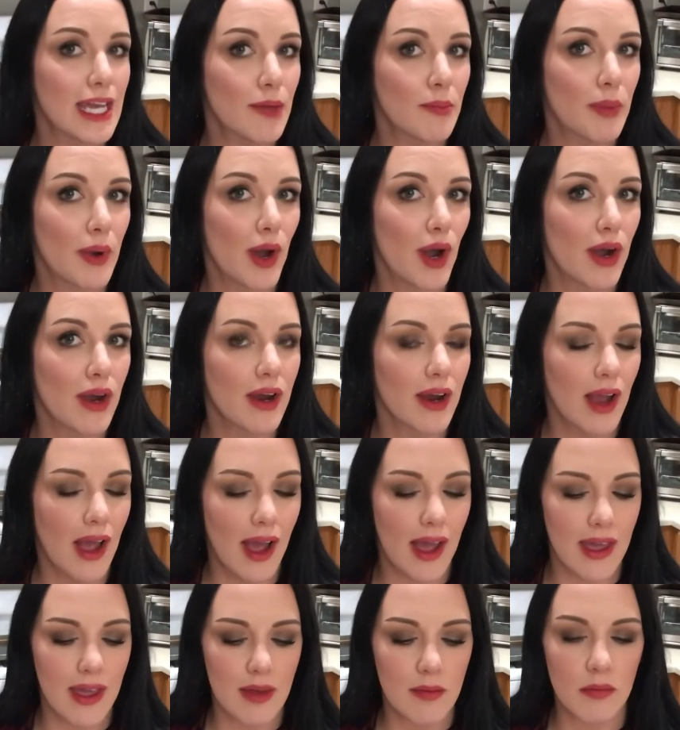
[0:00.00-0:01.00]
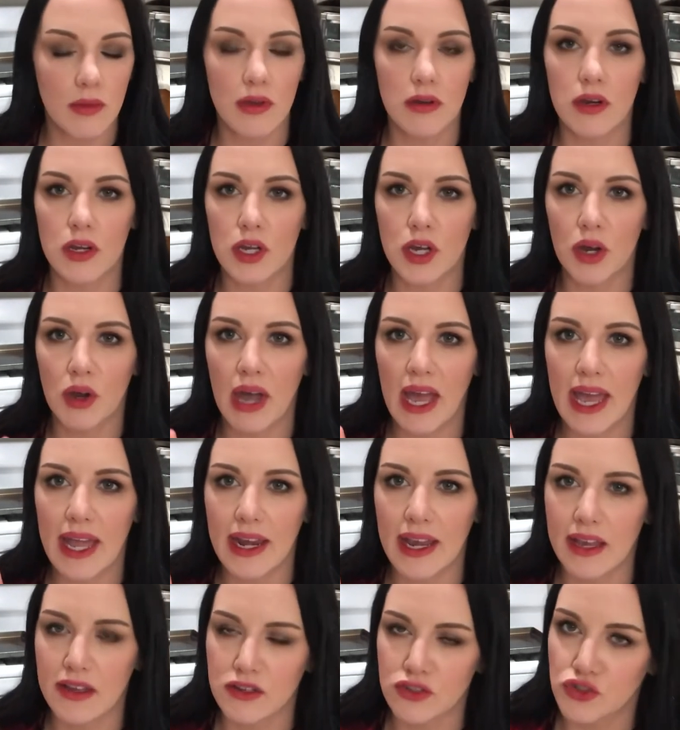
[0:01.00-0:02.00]
part, I am gonna go ahead
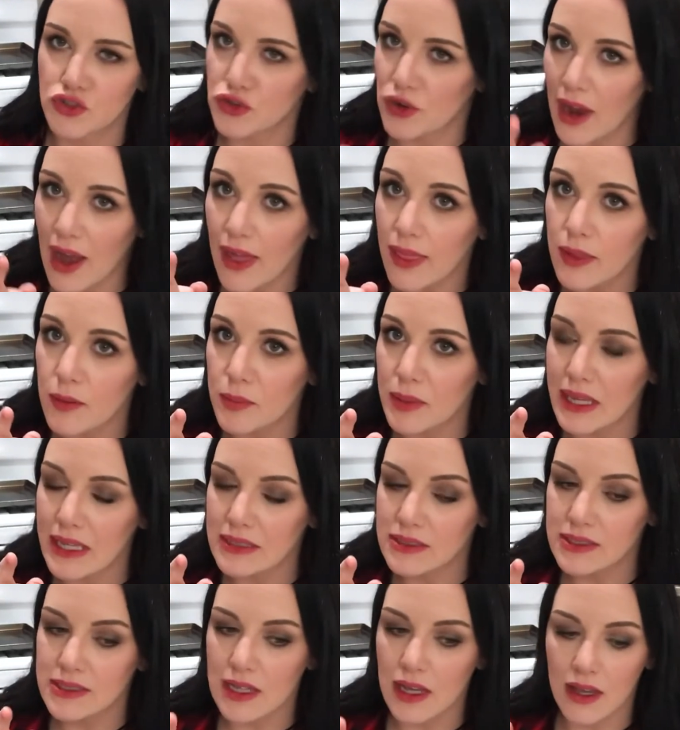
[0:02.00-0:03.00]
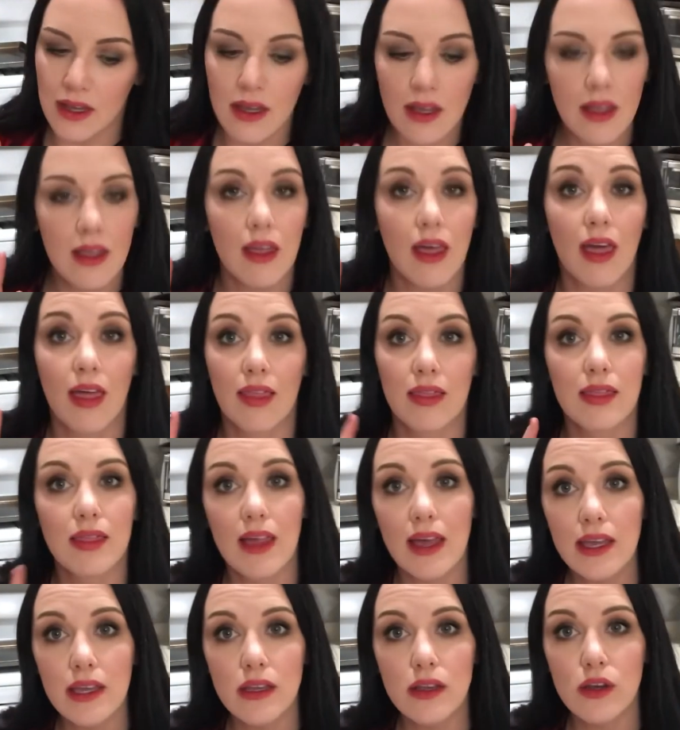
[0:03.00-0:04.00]
and try the pizza,
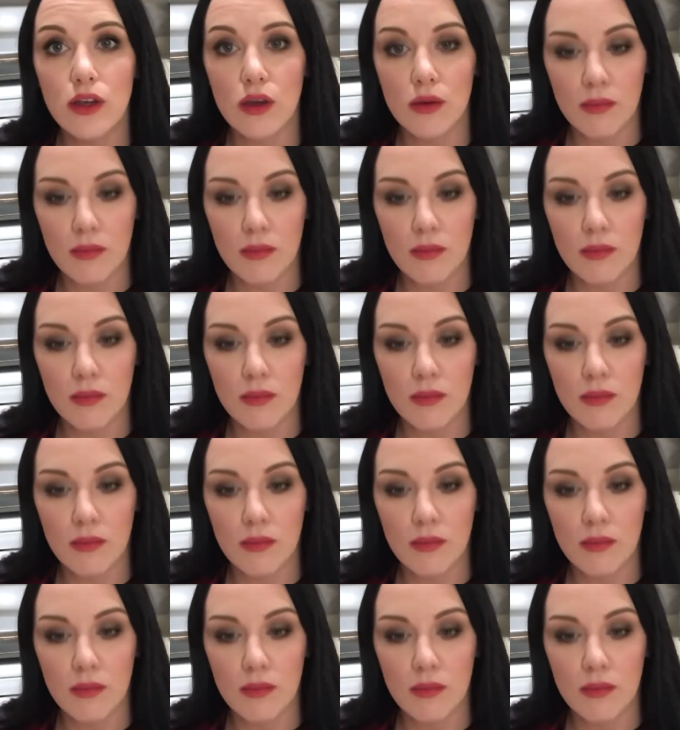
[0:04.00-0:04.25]
let you know my